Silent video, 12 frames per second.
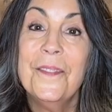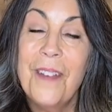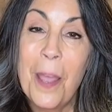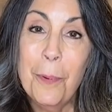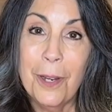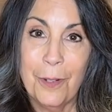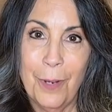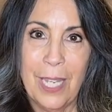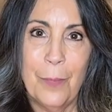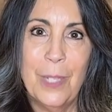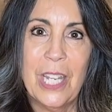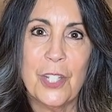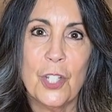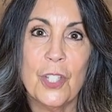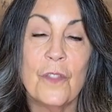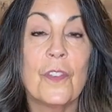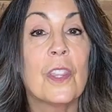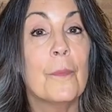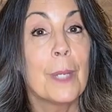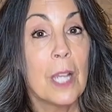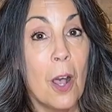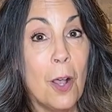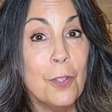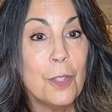Fabric recommendations for the
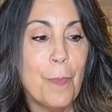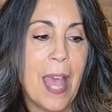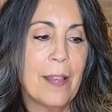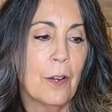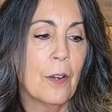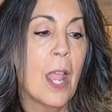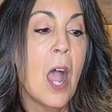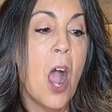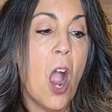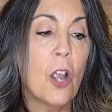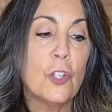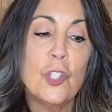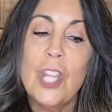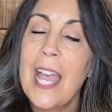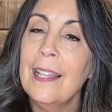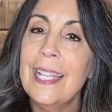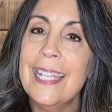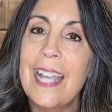McCall's pattern are challis,